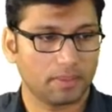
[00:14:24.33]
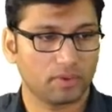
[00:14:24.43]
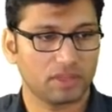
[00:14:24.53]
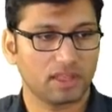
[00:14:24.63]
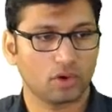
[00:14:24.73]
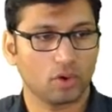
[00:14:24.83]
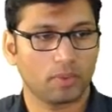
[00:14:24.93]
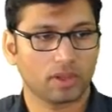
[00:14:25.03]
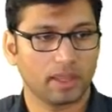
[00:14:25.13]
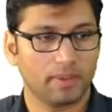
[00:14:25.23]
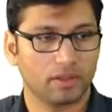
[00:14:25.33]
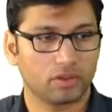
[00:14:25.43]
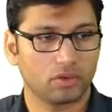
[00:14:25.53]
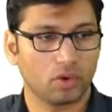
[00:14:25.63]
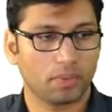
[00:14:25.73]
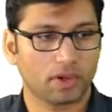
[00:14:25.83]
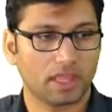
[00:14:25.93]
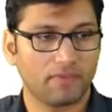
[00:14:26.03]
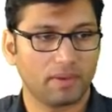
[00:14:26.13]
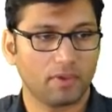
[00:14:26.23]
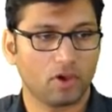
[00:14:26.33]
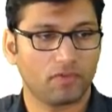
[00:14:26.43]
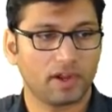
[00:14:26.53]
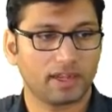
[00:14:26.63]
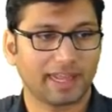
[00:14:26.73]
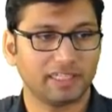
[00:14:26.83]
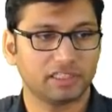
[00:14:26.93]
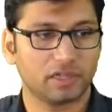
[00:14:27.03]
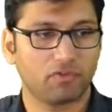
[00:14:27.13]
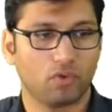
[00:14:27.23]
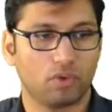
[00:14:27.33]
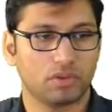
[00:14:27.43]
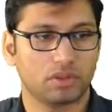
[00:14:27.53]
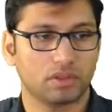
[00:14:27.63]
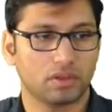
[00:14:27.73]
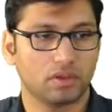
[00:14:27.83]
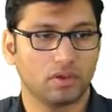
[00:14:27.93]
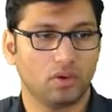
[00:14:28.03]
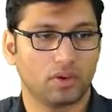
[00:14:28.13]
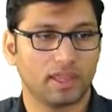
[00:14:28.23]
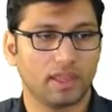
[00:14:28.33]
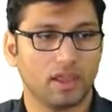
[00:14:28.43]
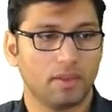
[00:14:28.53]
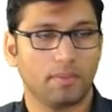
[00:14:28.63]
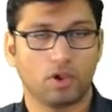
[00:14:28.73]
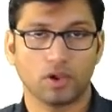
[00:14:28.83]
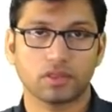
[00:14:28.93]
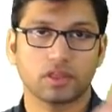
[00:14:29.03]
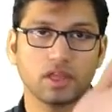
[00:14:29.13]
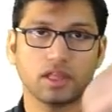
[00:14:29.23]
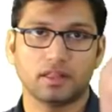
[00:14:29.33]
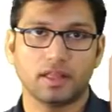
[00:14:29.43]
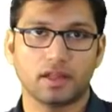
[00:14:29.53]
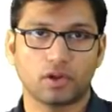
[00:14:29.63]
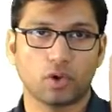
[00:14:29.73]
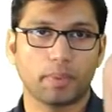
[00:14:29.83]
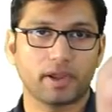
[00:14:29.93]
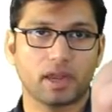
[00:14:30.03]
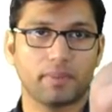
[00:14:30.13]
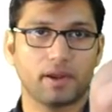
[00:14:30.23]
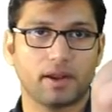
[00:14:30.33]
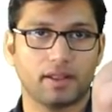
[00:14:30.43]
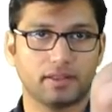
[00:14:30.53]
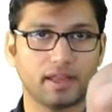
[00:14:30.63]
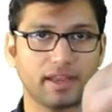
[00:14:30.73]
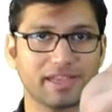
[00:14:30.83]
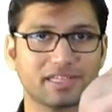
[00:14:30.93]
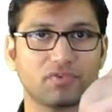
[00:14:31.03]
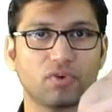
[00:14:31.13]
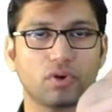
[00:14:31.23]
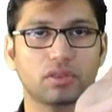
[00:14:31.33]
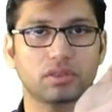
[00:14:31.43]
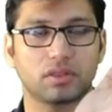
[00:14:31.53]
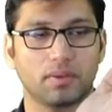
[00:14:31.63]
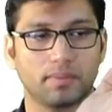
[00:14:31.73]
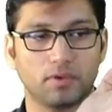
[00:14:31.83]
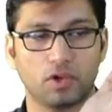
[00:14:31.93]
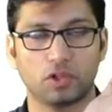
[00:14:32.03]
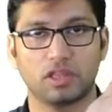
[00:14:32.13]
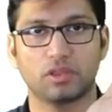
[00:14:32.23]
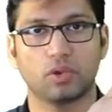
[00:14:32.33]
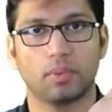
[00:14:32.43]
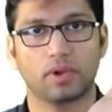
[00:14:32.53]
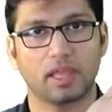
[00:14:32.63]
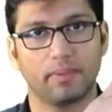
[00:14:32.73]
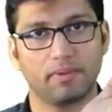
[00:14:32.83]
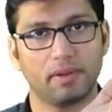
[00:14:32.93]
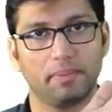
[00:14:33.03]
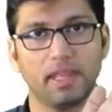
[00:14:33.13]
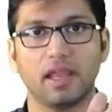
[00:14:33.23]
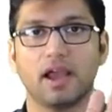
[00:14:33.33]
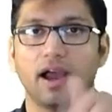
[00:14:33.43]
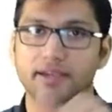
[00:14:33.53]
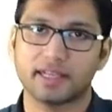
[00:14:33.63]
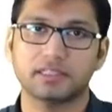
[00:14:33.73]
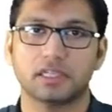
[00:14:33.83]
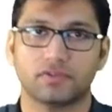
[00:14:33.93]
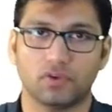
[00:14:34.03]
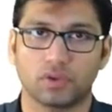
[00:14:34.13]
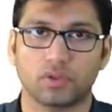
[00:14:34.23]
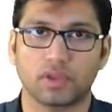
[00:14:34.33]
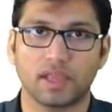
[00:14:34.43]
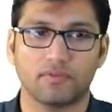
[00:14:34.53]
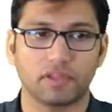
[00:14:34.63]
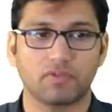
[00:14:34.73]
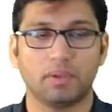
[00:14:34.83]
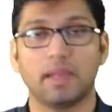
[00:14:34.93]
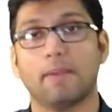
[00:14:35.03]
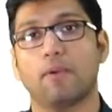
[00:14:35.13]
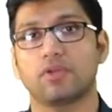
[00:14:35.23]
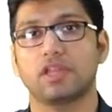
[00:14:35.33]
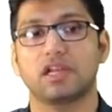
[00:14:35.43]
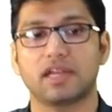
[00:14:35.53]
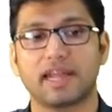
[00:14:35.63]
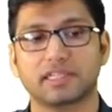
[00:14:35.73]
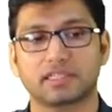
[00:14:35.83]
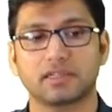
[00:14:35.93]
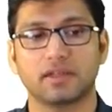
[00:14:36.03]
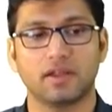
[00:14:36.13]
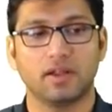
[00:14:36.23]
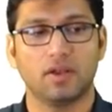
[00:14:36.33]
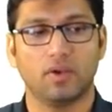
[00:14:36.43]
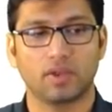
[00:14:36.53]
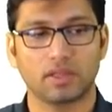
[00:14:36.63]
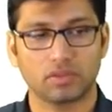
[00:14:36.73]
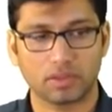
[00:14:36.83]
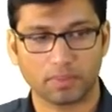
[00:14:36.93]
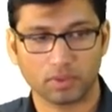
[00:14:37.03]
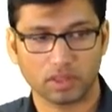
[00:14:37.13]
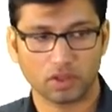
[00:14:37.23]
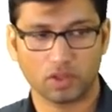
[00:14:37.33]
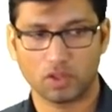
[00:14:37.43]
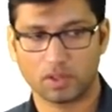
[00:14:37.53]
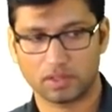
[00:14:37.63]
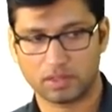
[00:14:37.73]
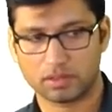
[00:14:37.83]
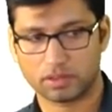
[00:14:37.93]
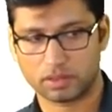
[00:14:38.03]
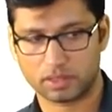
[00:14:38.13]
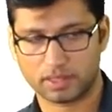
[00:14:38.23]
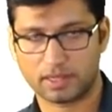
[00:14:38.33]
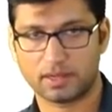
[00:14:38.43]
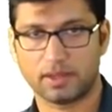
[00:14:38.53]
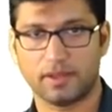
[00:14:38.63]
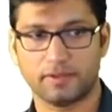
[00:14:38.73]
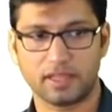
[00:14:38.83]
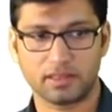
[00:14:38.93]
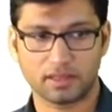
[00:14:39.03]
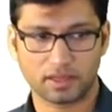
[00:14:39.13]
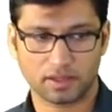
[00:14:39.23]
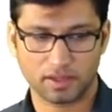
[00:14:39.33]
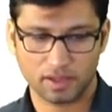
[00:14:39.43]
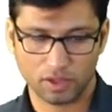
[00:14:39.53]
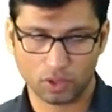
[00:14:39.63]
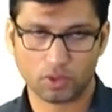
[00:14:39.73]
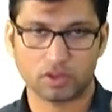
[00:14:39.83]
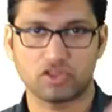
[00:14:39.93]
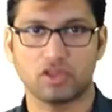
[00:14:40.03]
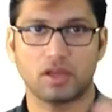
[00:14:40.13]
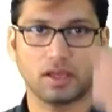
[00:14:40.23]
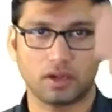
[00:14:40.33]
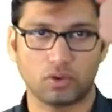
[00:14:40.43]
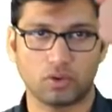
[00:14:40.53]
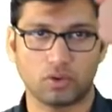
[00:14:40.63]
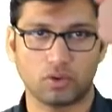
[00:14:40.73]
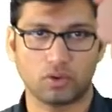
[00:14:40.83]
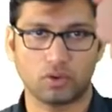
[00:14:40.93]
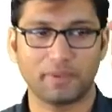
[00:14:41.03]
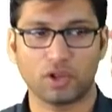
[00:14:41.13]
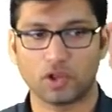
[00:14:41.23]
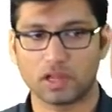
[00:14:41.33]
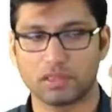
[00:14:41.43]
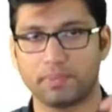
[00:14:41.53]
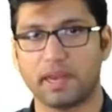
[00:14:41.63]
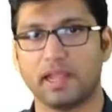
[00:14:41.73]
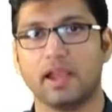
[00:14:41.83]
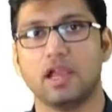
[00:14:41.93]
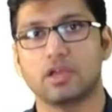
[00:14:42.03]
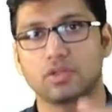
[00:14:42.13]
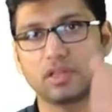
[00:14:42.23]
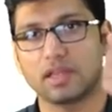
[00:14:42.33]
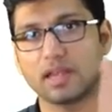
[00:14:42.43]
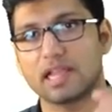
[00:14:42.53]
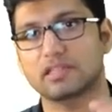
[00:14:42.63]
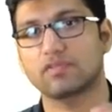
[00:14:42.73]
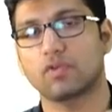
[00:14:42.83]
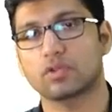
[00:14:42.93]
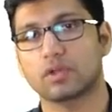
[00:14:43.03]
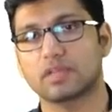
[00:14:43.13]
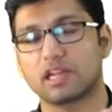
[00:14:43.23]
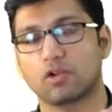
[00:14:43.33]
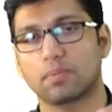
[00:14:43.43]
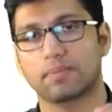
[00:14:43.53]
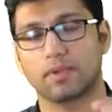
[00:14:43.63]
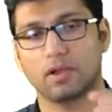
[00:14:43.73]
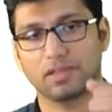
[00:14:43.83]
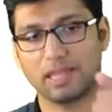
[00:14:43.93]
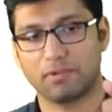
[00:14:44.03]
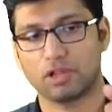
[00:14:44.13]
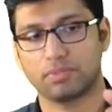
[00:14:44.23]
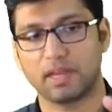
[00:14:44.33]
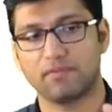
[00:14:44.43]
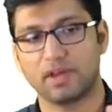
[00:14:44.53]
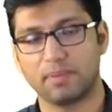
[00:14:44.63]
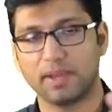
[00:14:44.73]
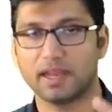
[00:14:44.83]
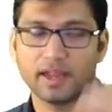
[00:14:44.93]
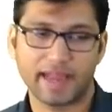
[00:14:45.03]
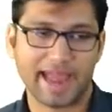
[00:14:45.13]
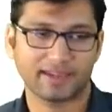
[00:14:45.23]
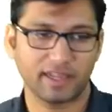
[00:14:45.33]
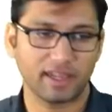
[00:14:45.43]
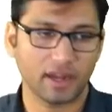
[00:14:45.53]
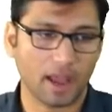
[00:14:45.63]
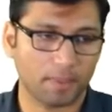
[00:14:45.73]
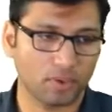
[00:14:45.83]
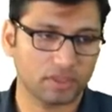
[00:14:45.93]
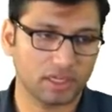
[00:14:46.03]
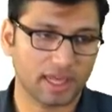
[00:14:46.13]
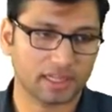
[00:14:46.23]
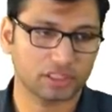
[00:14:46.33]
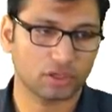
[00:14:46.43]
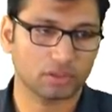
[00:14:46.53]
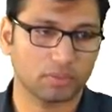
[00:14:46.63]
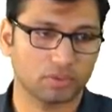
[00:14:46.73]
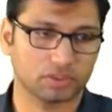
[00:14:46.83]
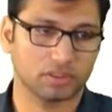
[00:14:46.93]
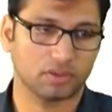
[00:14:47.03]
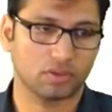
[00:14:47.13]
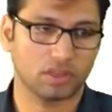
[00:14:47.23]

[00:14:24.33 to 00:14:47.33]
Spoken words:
Suppose there is a rope or cable, so rope or cable we offer a tension force. Okay, because the rope and cable, the reaction force due to this rope or cable will be a tension force. Okay, which will be opposite in direction. Okay, so suppose there is a rope or cable or a spring, so the reaction force of the rope, cable or spring will be acting in the opposite direction of the motion.